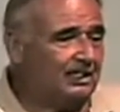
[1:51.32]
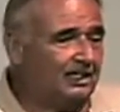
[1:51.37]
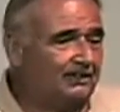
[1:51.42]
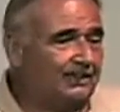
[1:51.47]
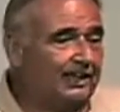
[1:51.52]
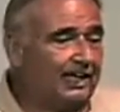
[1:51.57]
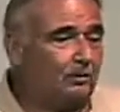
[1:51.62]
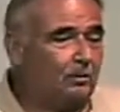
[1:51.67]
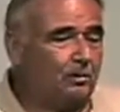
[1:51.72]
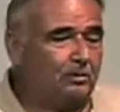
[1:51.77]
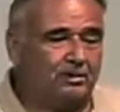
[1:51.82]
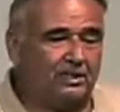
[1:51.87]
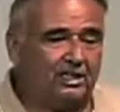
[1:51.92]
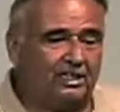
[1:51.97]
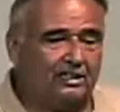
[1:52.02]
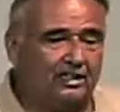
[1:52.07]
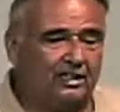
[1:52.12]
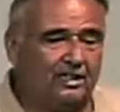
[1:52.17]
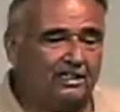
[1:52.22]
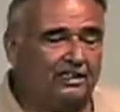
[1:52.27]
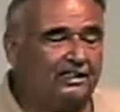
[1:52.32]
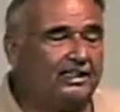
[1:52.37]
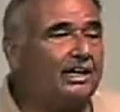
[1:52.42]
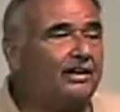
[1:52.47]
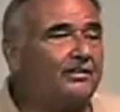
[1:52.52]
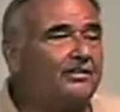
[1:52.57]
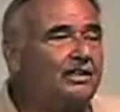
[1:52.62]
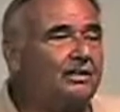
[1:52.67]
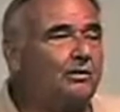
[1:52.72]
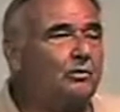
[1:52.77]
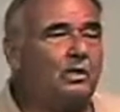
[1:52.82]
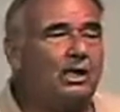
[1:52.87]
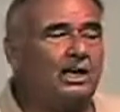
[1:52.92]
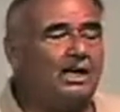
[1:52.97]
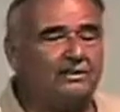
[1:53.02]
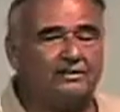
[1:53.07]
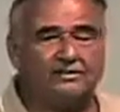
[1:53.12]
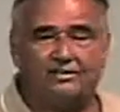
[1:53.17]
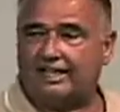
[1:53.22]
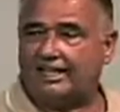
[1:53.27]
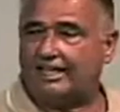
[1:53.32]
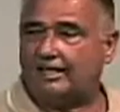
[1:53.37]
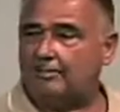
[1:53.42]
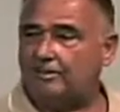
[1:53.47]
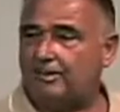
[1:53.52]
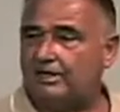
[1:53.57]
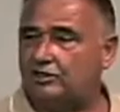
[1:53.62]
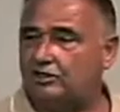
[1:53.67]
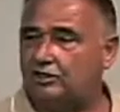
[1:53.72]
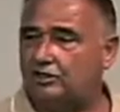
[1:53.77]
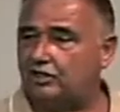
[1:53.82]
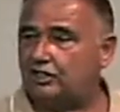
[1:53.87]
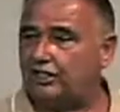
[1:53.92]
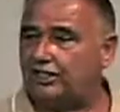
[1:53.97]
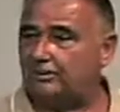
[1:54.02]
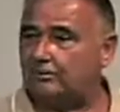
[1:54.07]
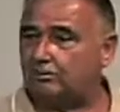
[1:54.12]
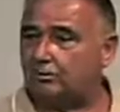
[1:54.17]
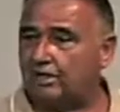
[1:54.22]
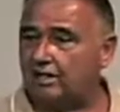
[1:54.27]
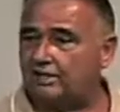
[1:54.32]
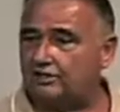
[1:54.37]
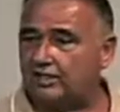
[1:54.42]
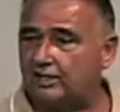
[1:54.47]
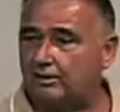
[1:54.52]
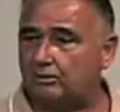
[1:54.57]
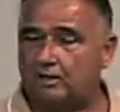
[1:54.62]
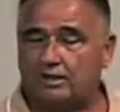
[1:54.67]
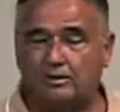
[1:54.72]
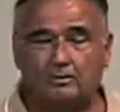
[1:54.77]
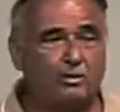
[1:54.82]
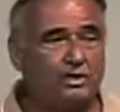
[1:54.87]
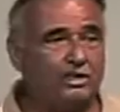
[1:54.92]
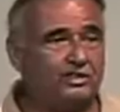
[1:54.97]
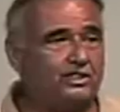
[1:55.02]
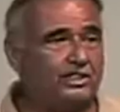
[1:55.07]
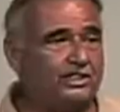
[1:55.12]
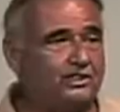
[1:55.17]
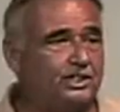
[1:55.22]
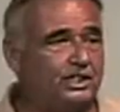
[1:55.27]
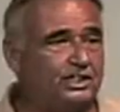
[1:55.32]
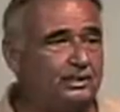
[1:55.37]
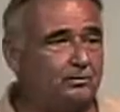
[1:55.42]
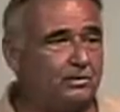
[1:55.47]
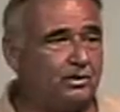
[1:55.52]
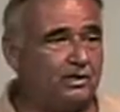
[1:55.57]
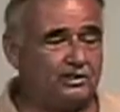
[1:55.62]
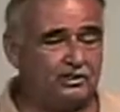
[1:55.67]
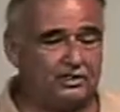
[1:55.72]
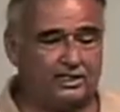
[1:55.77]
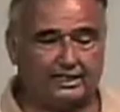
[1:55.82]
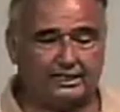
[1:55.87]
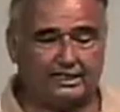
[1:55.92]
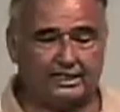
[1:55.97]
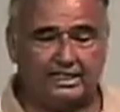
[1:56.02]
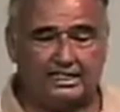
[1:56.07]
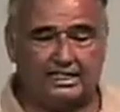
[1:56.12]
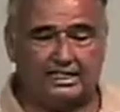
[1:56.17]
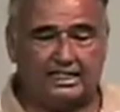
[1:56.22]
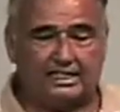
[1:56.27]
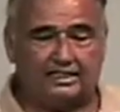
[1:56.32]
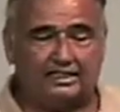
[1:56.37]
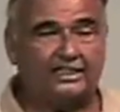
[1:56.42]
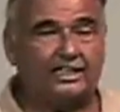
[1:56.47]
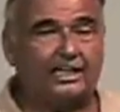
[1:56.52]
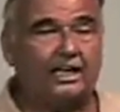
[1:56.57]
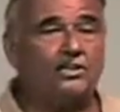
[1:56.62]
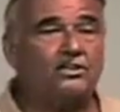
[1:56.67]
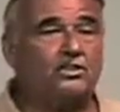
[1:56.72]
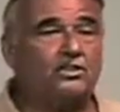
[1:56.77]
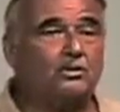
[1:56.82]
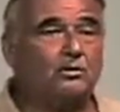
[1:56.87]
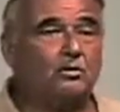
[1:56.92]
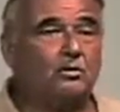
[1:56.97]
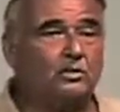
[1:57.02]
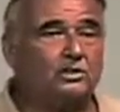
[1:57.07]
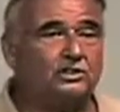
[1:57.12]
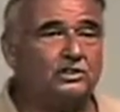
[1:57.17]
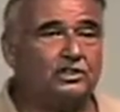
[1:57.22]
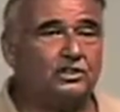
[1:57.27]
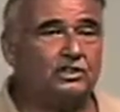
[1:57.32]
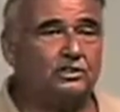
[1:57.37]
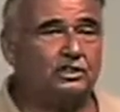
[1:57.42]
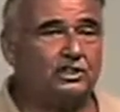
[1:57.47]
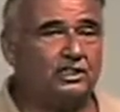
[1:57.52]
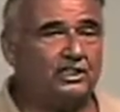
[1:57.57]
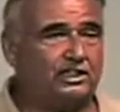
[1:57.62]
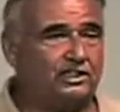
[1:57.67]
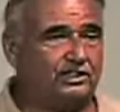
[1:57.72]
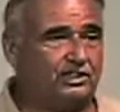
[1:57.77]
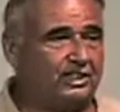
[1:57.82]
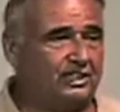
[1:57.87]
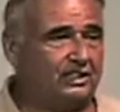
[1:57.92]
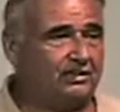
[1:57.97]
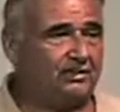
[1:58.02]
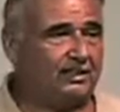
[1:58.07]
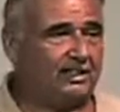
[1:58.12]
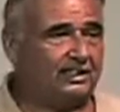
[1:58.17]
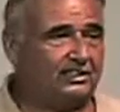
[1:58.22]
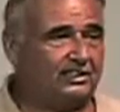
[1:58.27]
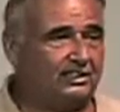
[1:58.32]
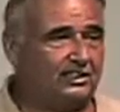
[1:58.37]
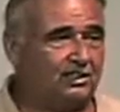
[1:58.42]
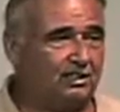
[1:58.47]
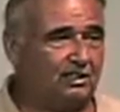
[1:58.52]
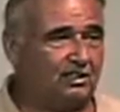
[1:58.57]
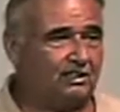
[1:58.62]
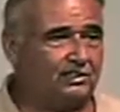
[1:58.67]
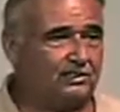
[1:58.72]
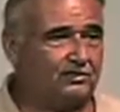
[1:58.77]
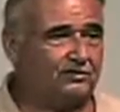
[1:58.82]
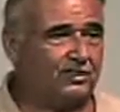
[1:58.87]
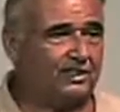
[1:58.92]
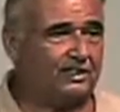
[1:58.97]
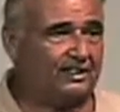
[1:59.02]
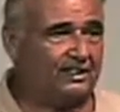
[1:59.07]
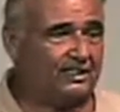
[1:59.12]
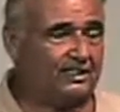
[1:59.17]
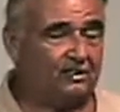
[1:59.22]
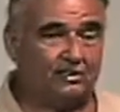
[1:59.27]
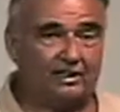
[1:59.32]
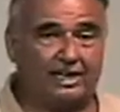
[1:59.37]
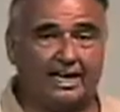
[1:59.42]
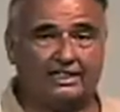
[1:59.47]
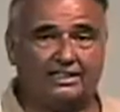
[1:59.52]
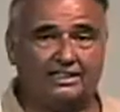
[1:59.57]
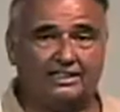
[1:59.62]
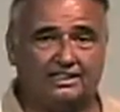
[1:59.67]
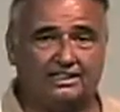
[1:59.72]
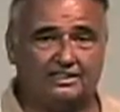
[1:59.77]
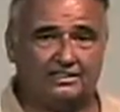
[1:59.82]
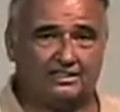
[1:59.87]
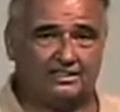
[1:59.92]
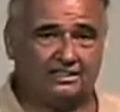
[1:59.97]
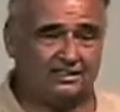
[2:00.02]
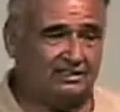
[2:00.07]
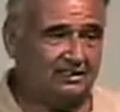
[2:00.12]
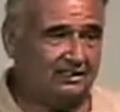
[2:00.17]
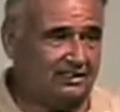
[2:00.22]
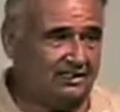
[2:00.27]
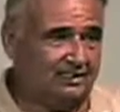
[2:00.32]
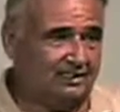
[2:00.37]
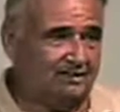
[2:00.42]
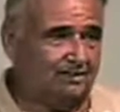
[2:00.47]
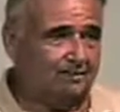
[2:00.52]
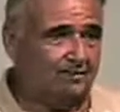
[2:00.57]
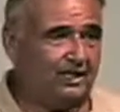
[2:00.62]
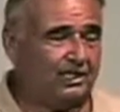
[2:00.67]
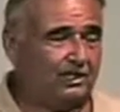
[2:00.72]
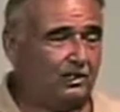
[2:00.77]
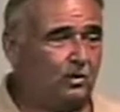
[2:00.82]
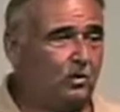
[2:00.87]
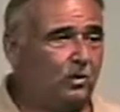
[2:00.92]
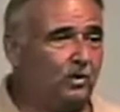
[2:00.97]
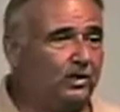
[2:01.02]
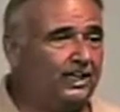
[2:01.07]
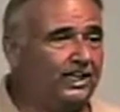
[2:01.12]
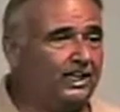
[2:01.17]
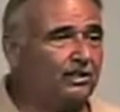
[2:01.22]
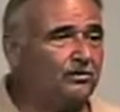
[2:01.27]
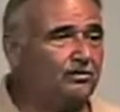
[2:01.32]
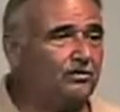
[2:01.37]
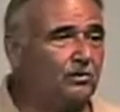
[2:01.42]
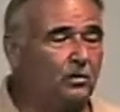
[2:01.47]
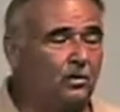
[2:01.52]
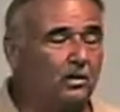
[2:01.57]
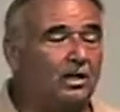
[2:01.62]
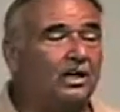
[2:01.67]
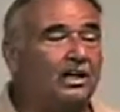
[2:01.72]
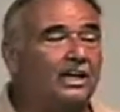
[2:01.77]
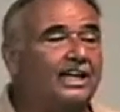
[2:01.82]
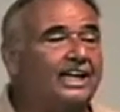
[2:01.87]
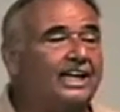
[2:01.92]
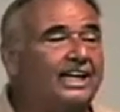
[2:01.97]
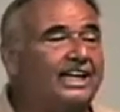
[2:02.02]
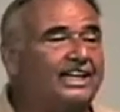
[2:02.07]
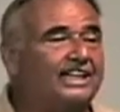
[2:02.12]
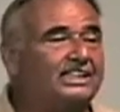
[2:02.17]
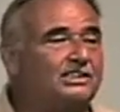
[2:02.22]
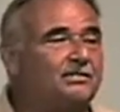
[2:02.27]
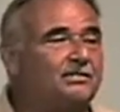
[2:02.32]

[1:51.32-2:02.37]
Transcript: That would be enough. Now, I think I mentioned Gene Project, Rate Project, Gene Project. The other research initiative ICR is funding or acting as the main coordinator for is